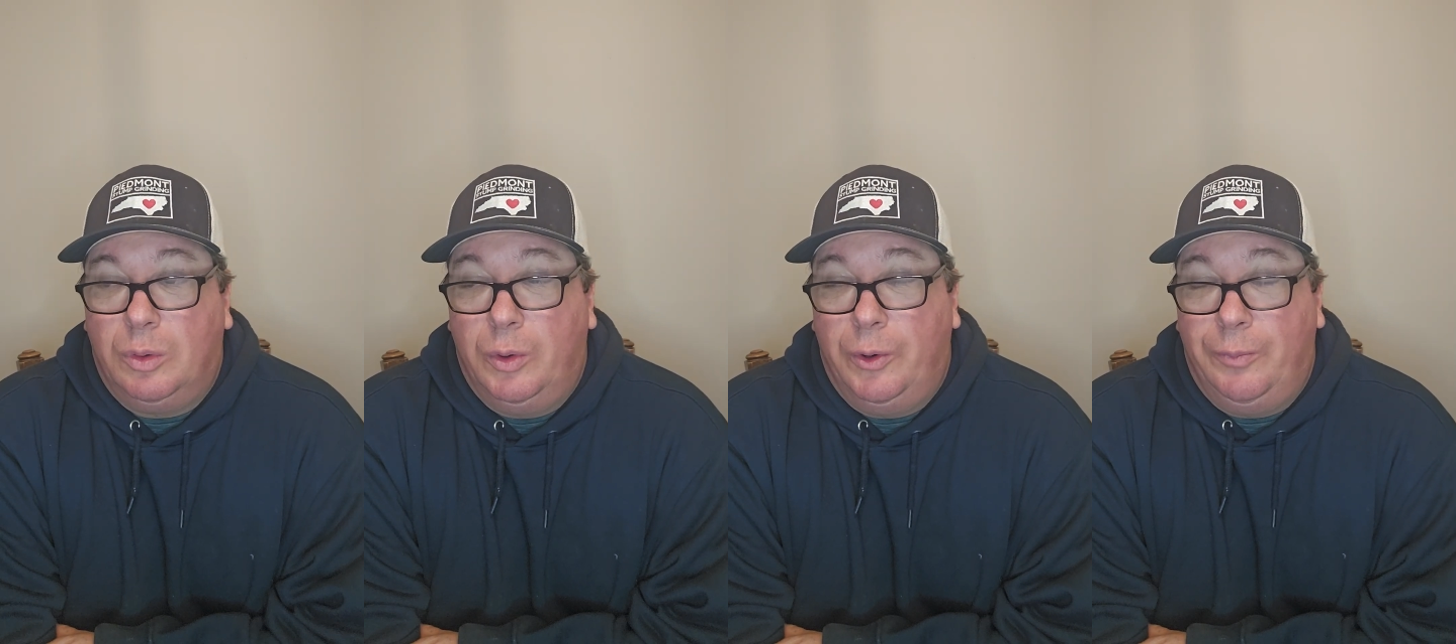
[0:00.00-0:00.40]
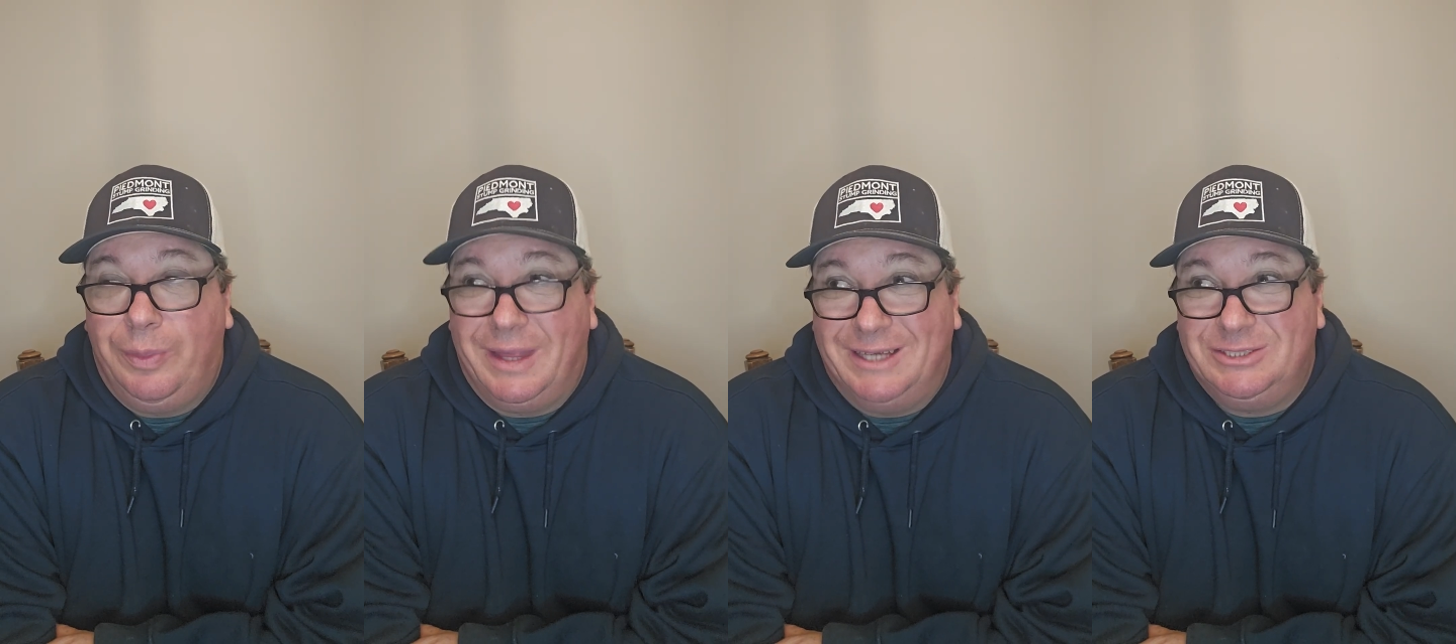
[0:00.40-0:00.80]
or
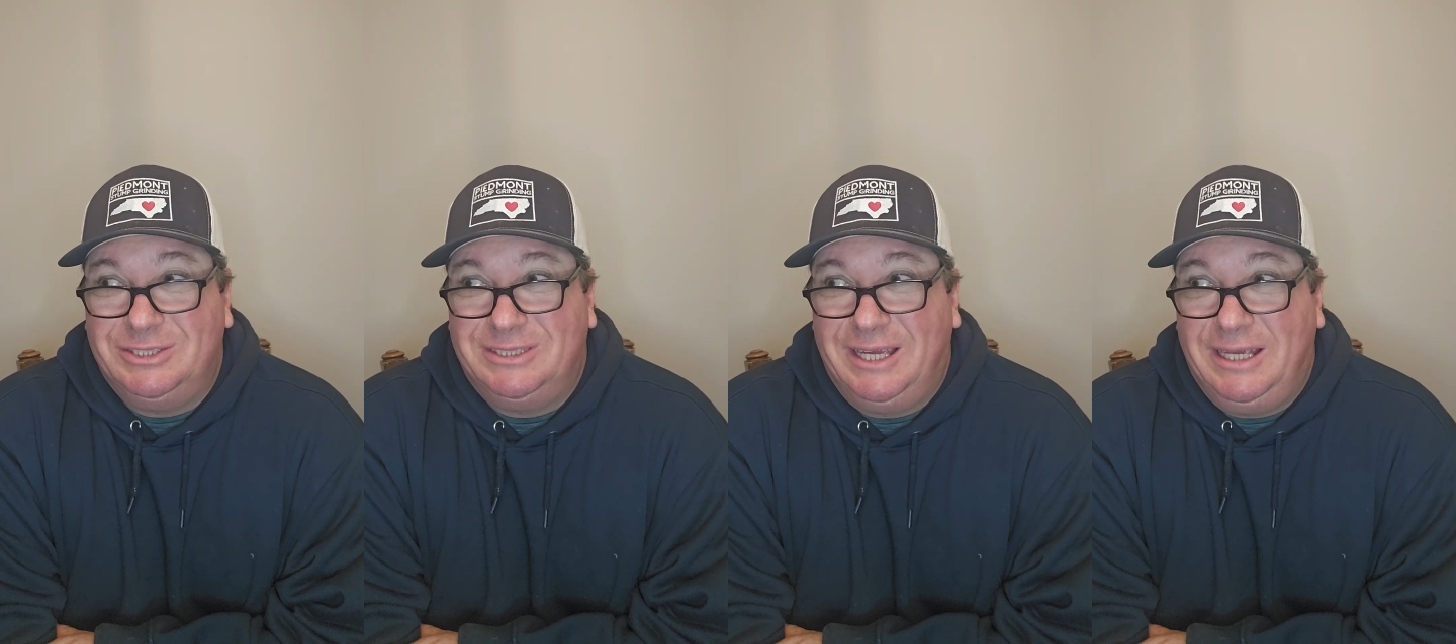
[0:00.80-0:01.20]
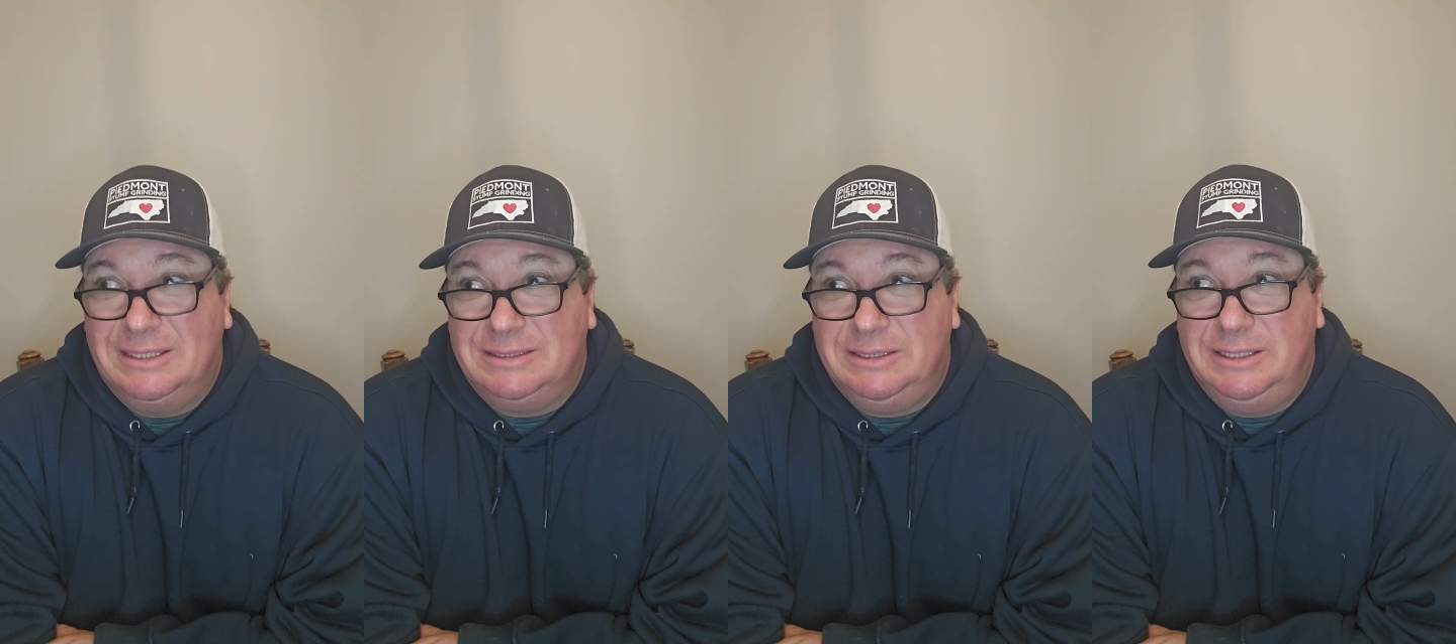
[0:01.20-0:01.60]
I should say
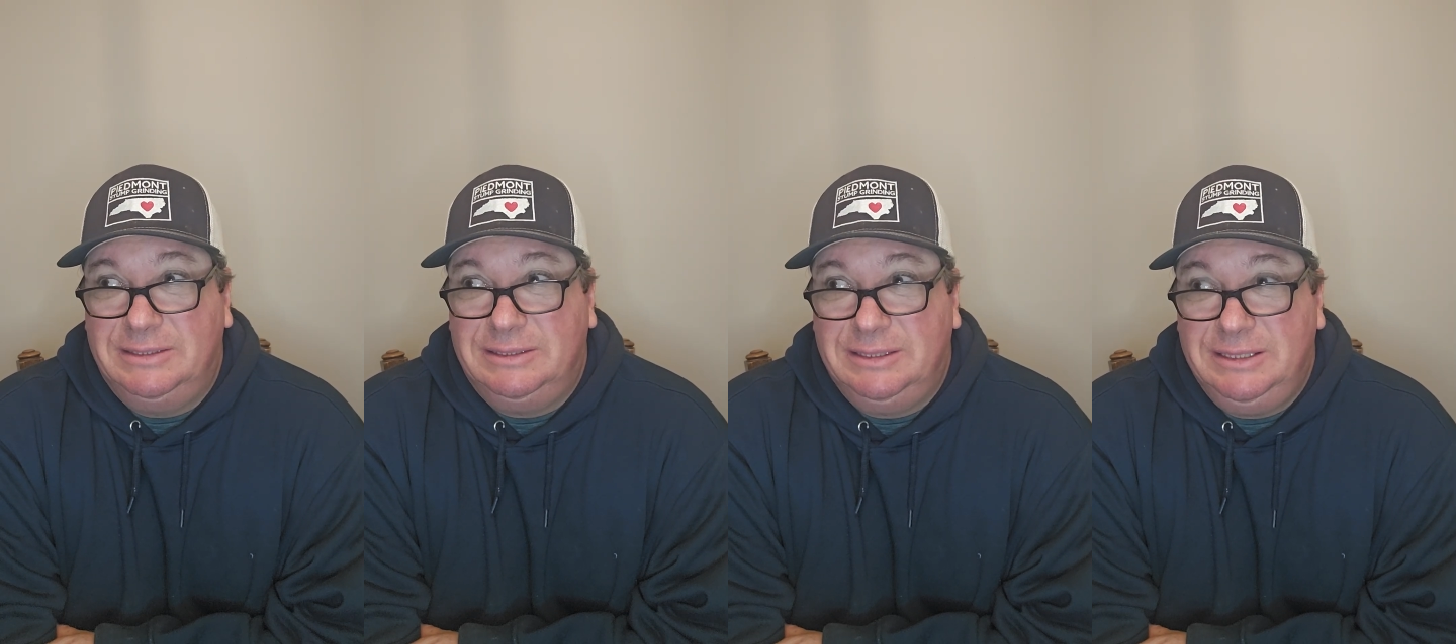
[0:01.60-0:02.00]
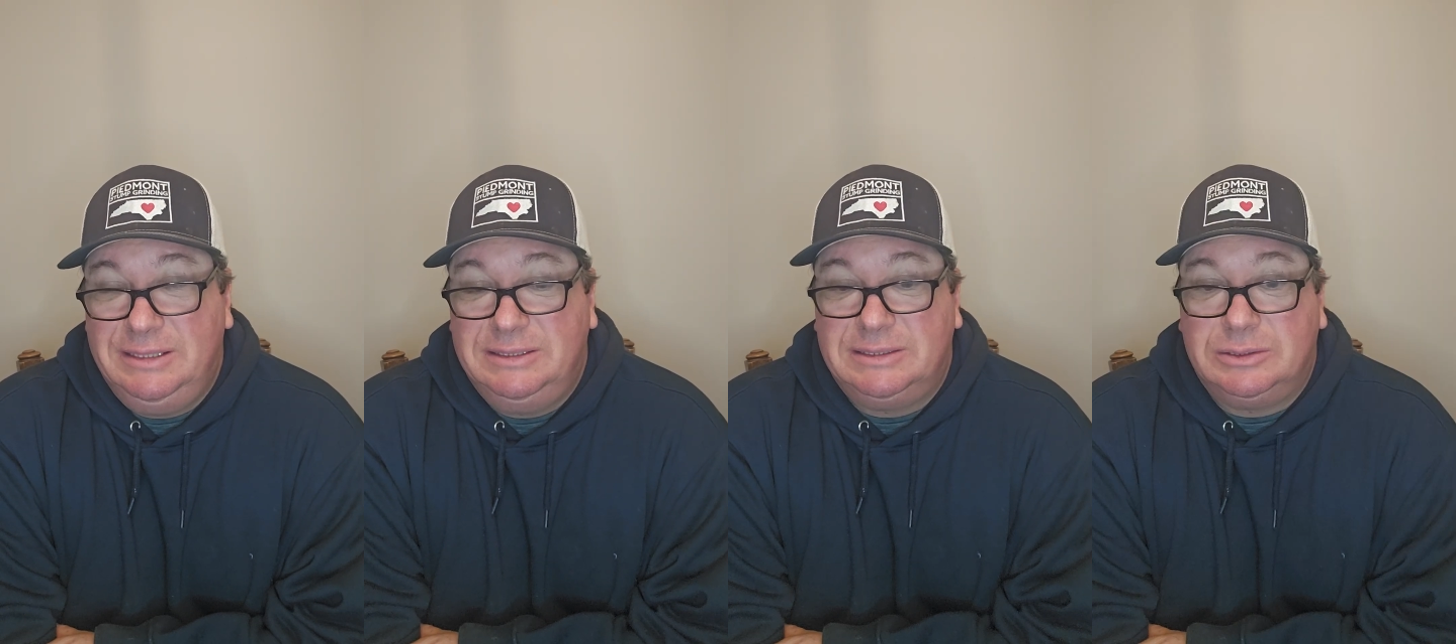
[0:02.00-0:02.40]
it's
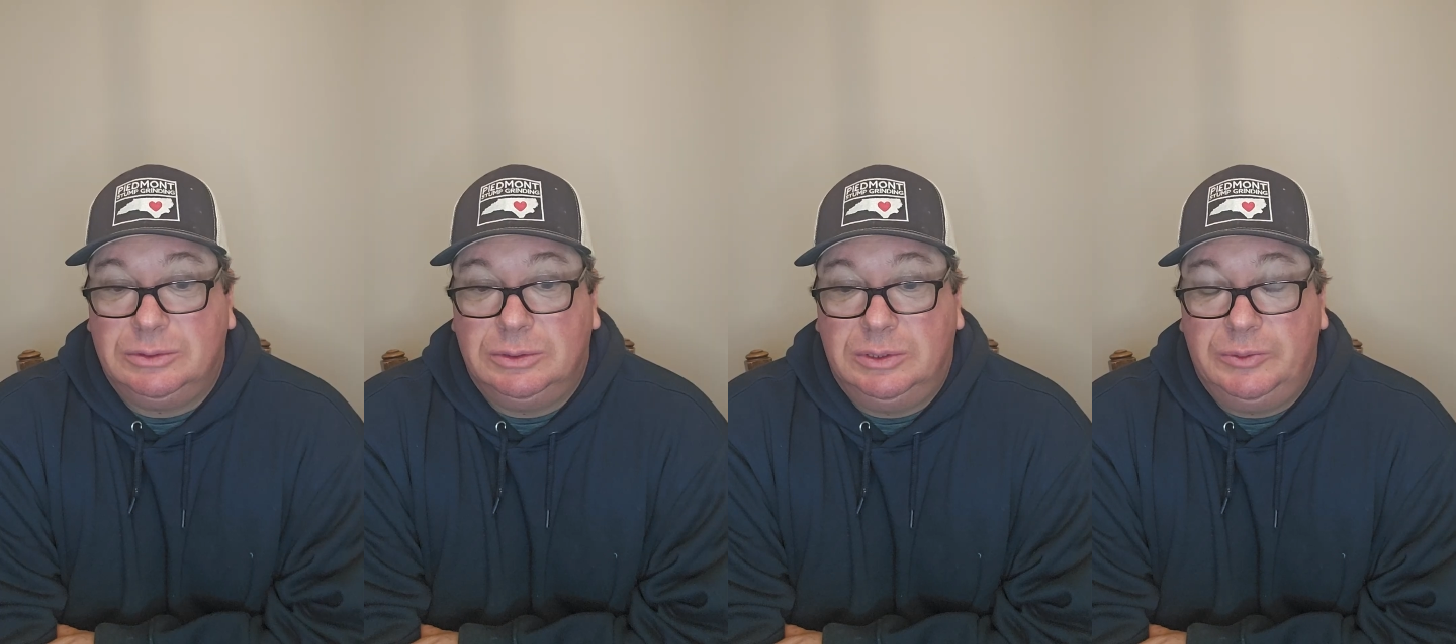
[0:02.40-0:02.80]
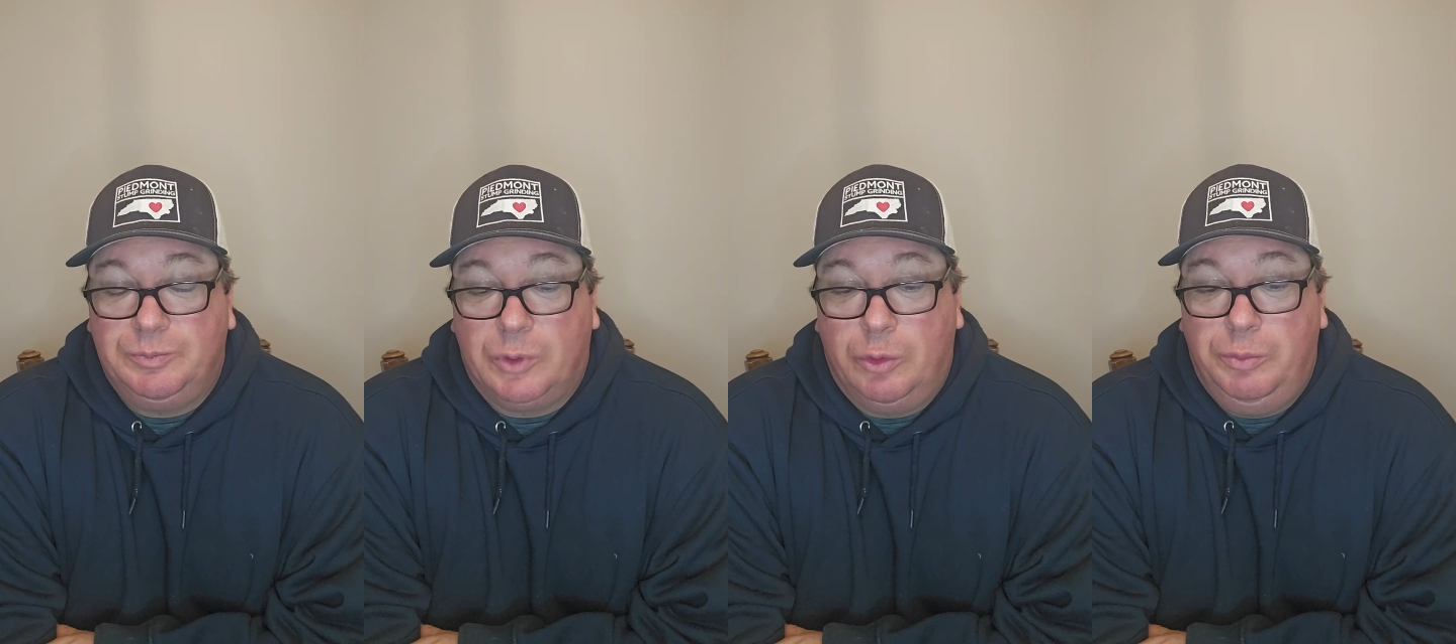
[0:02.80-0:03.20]
entities
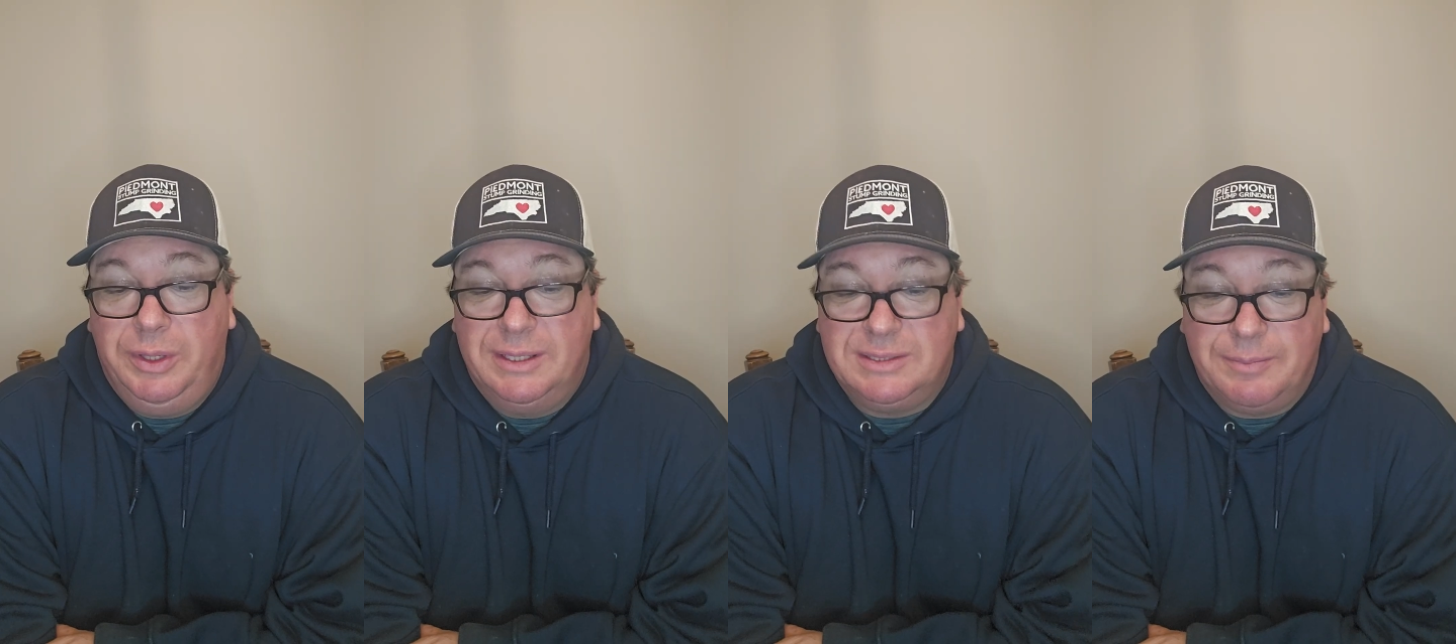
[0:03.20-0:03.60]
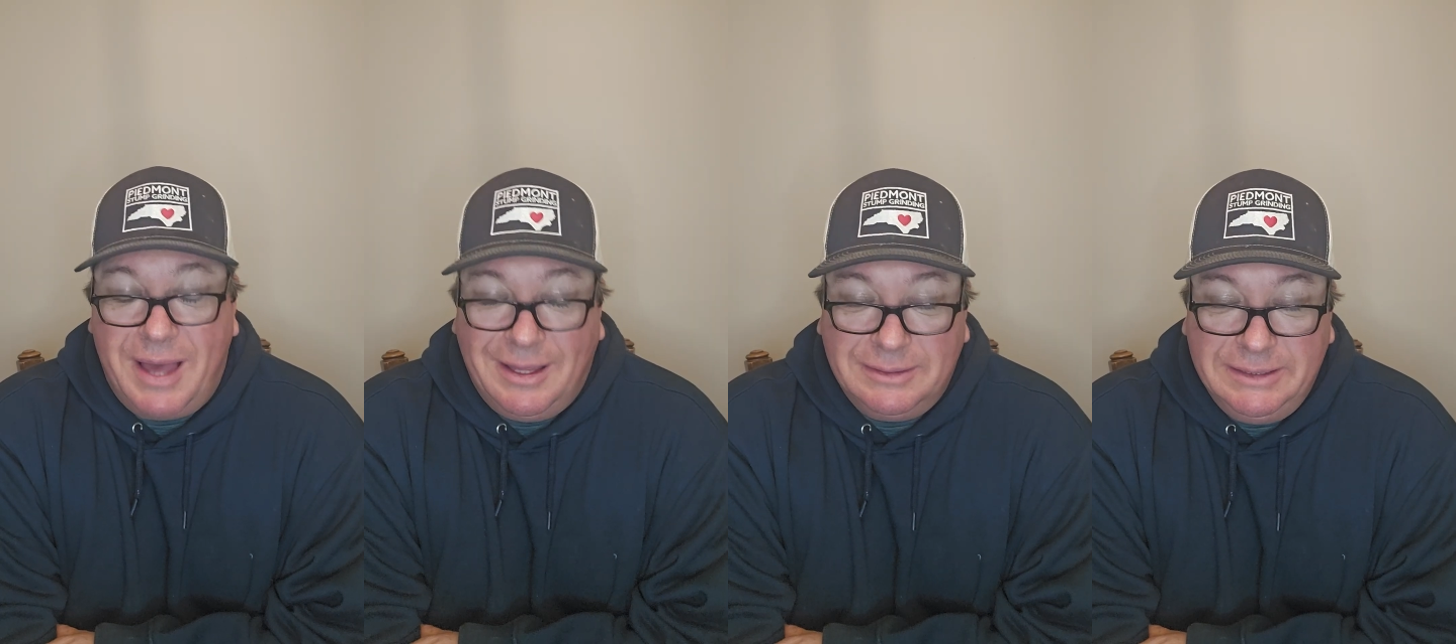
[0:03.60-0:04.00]
or
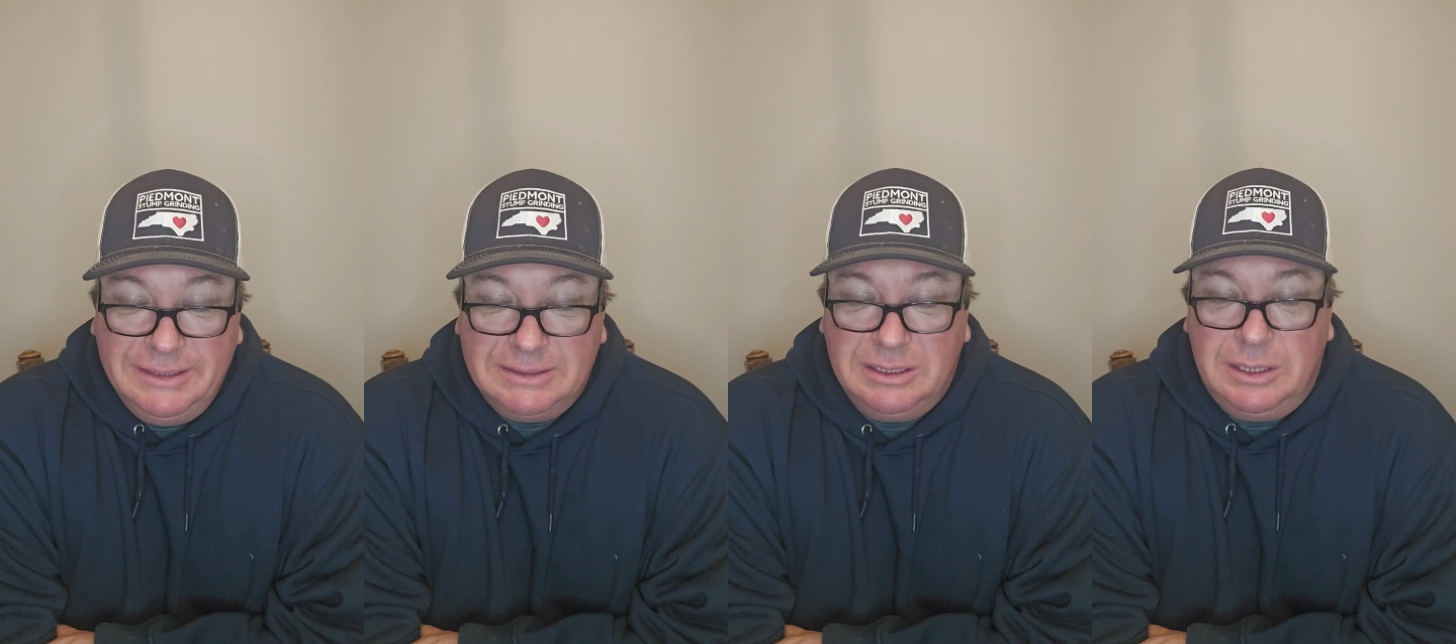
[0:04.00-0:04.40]
municipalities